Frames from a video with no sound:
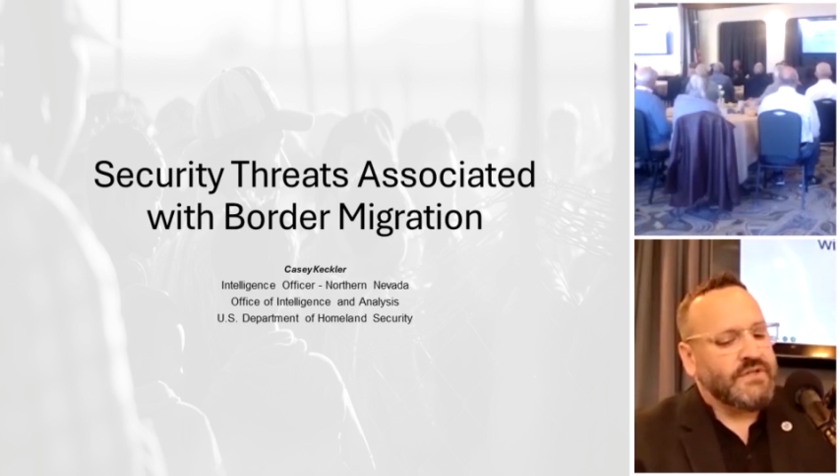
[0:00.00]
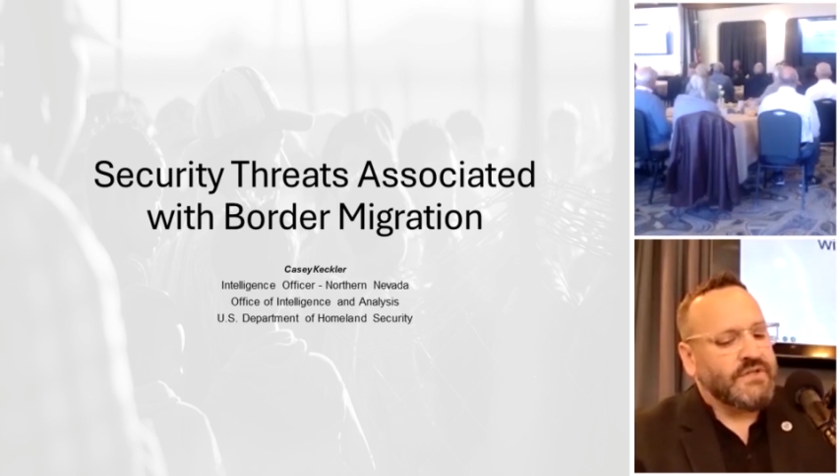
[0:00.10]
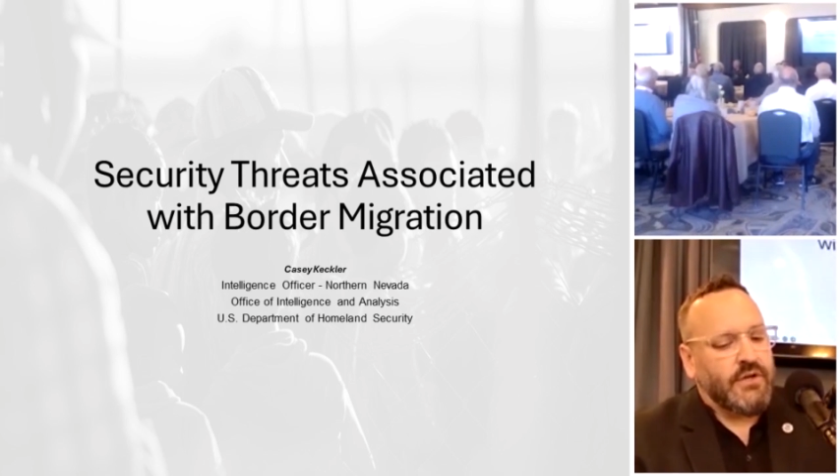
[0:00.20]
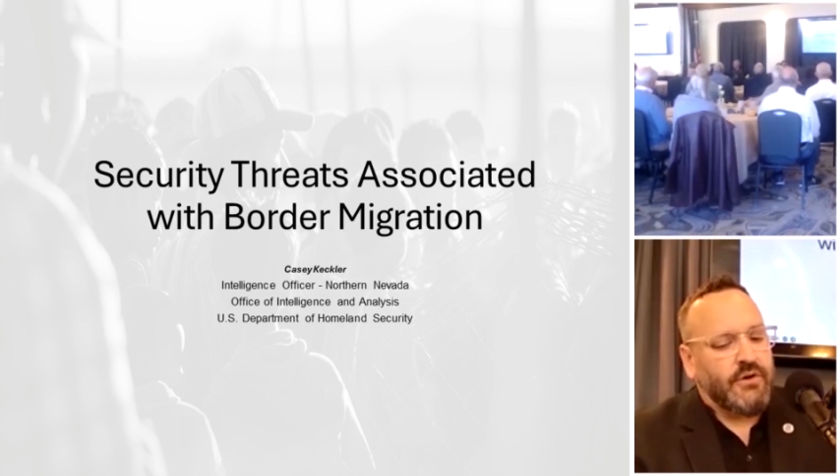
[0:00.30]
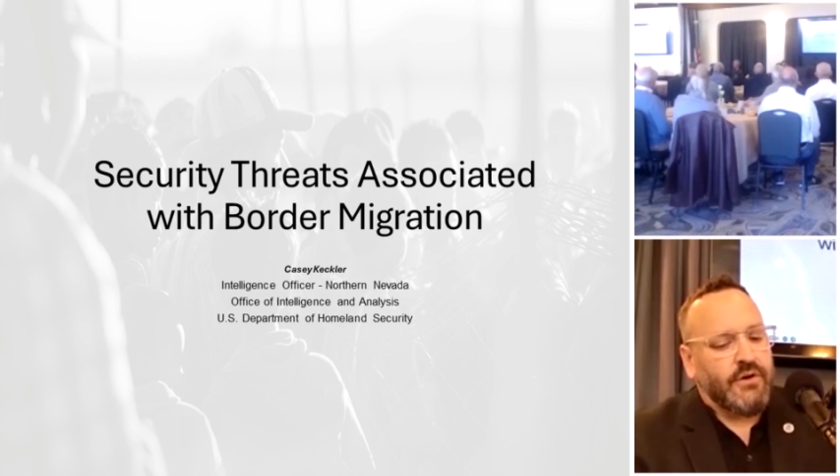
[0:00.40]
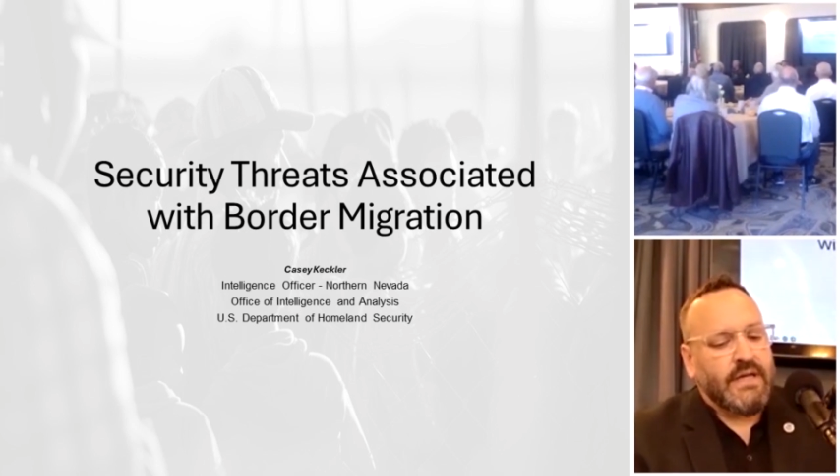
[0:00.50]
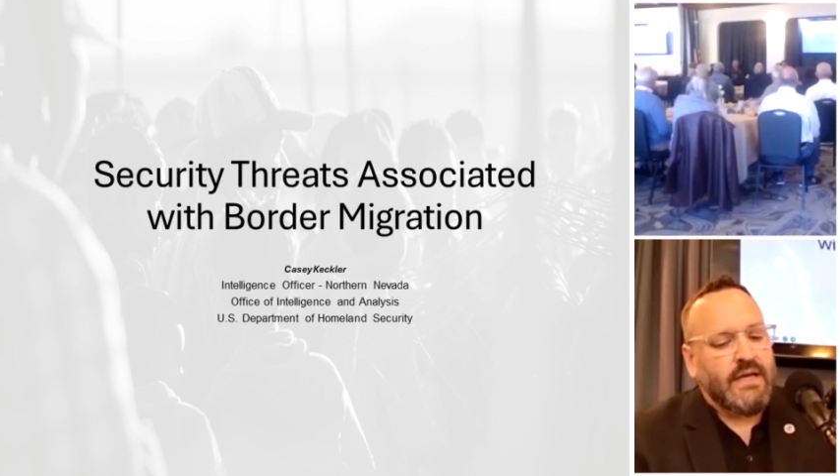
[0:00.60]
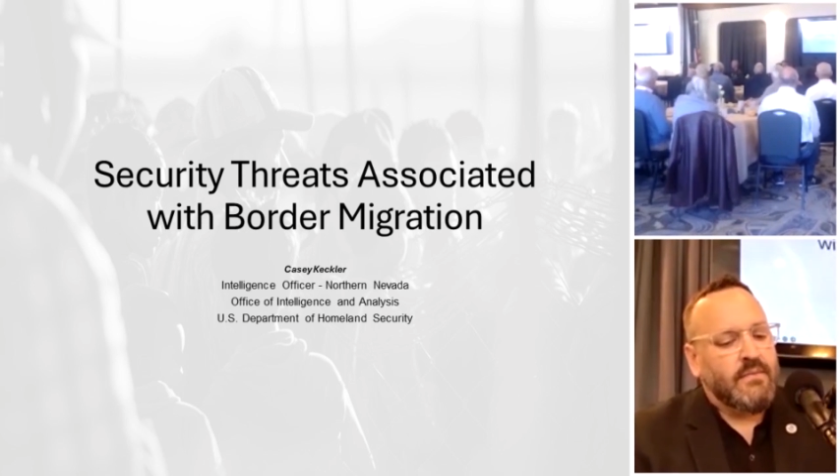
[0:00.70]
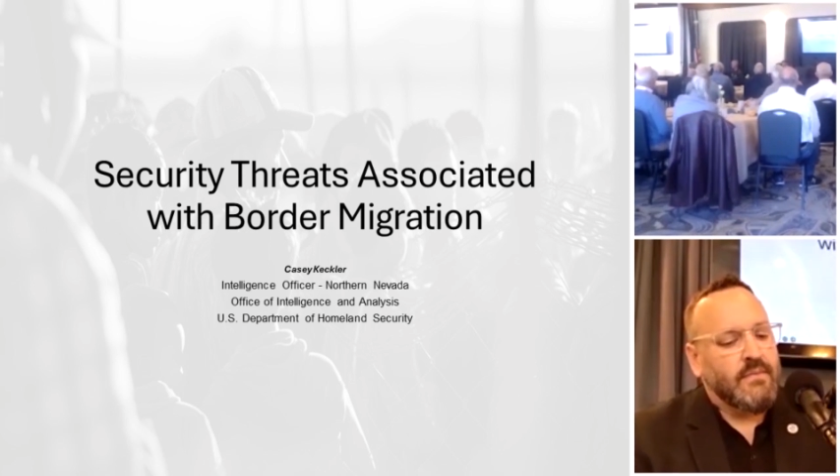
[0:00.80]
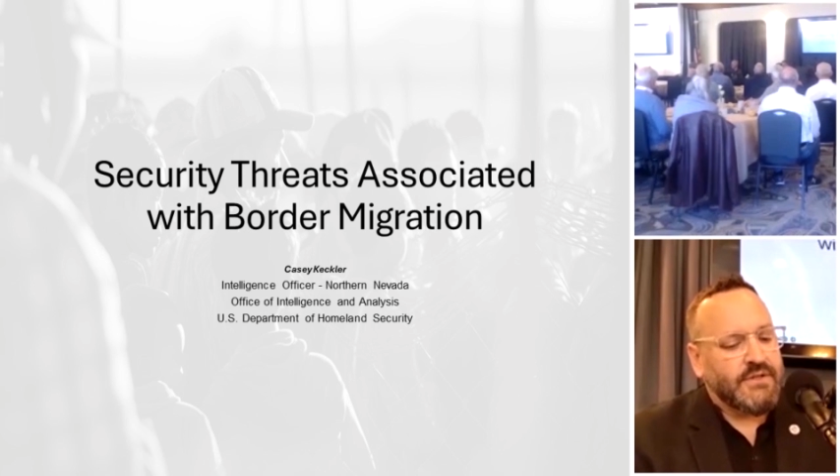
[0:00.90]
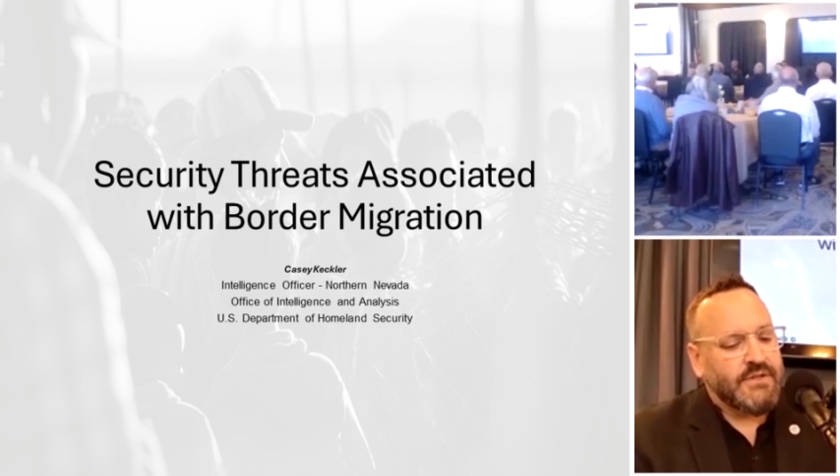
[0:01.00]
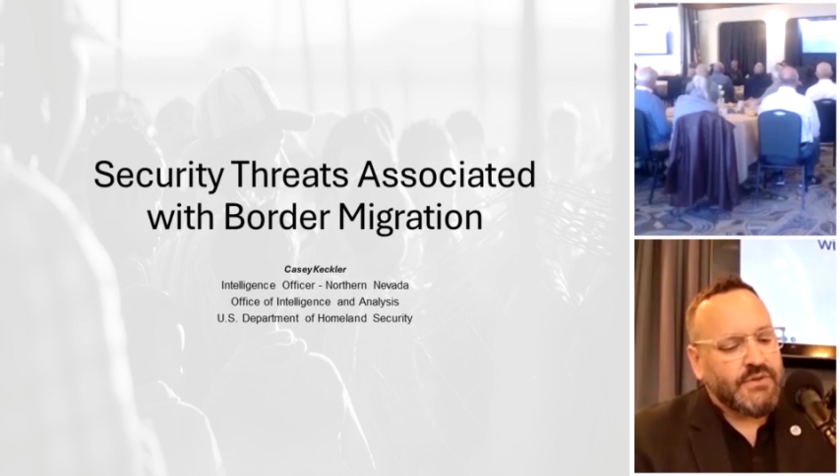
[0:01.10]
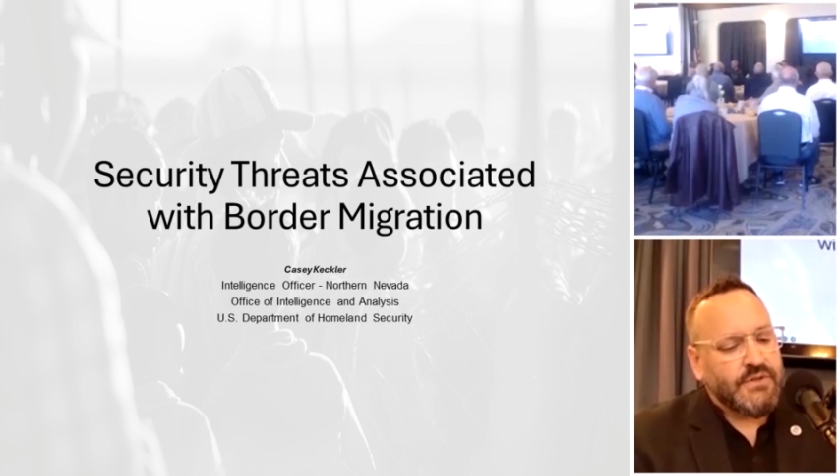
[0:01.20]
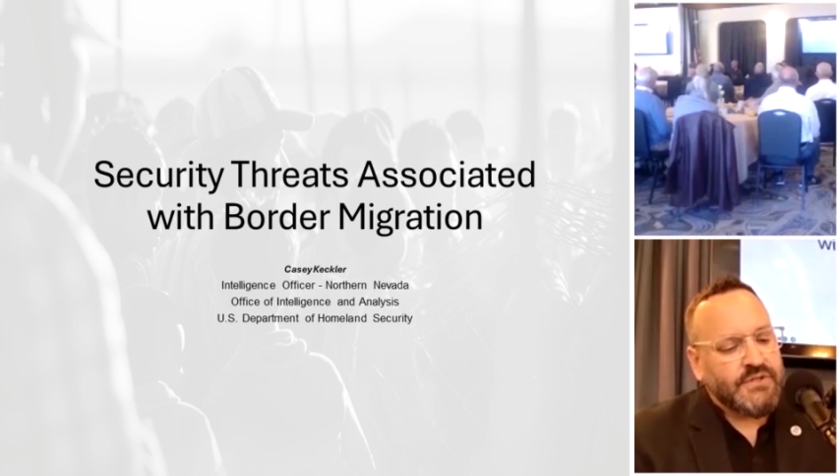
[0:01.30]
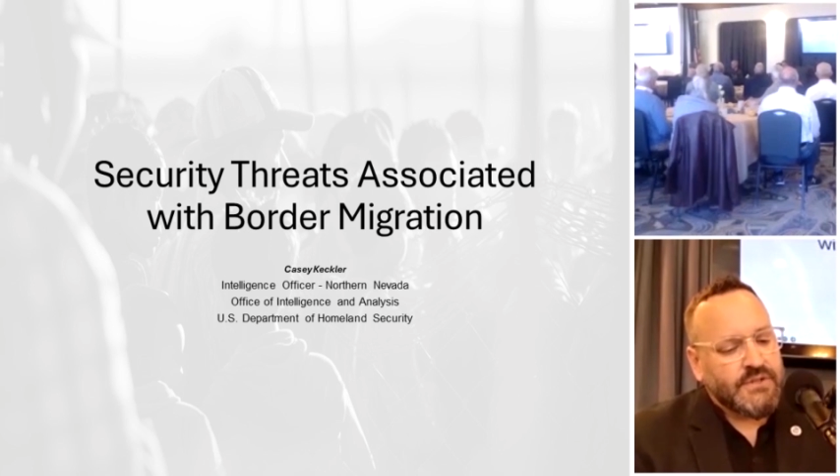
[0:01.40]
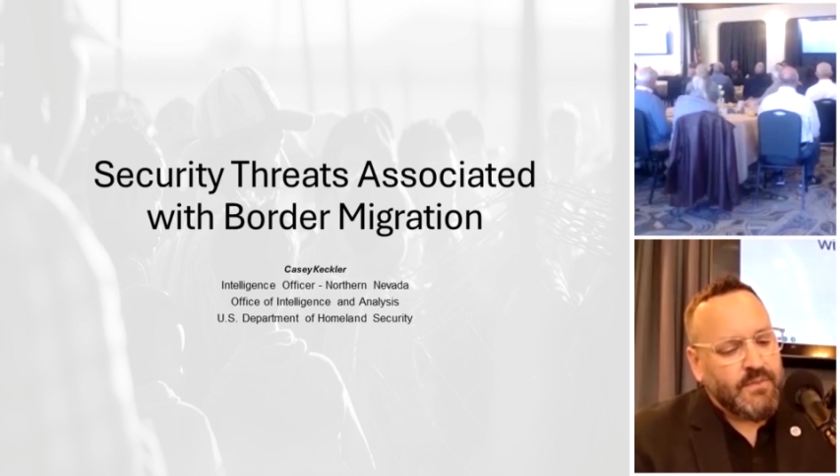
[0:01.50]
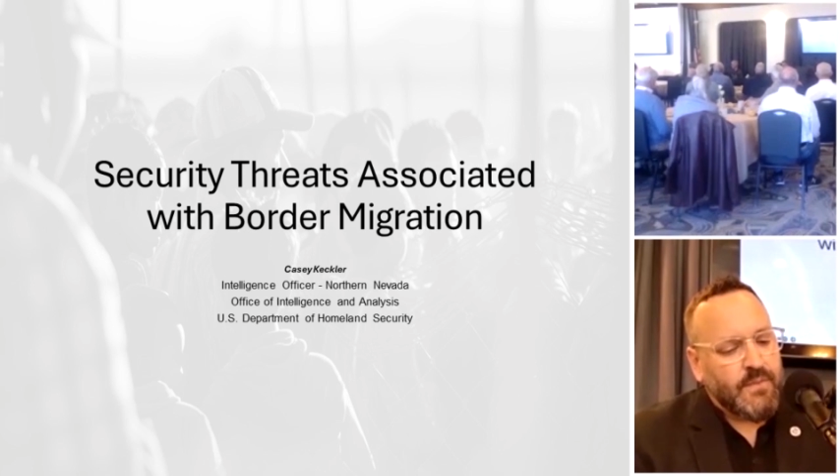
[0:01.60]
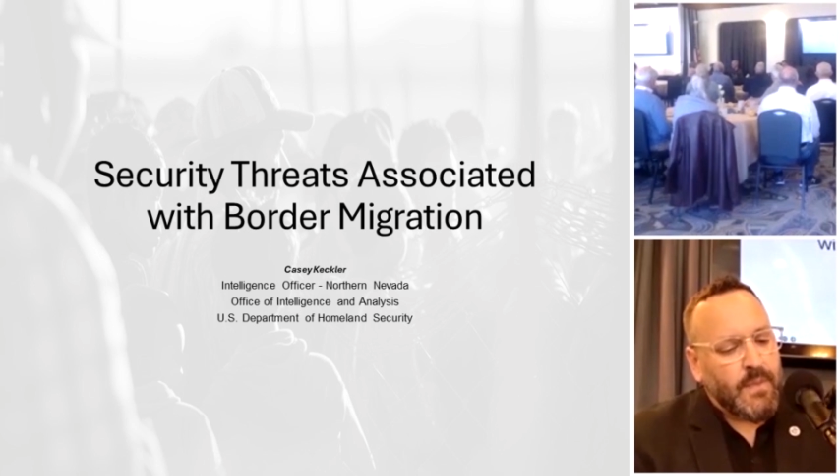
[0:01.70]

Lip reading: security measures.